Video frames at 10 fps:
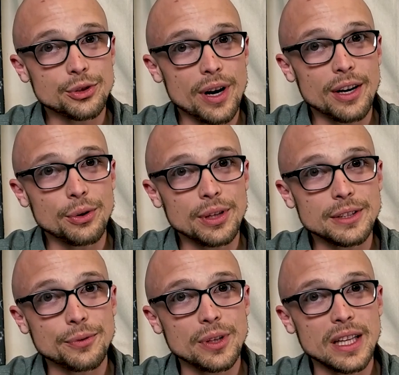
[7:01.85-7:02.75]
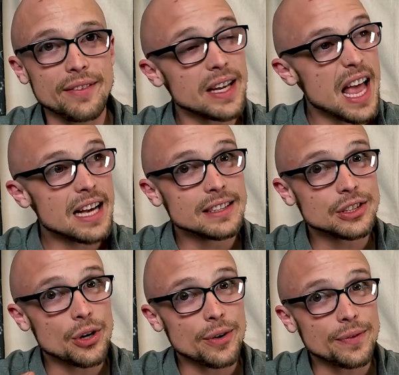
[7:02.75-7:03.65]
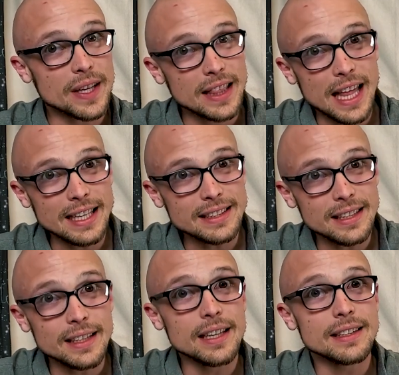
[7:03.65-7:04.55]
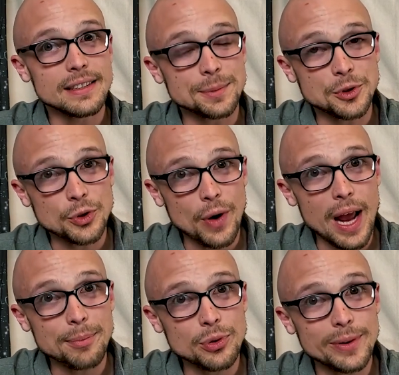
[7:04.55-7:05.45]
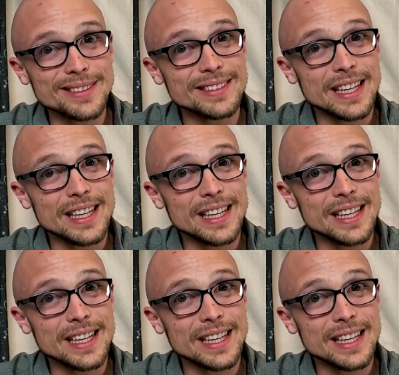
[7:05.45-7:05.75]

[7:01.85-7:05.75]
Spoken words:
trying to do this for a living, so if you liked it, subscribe to us.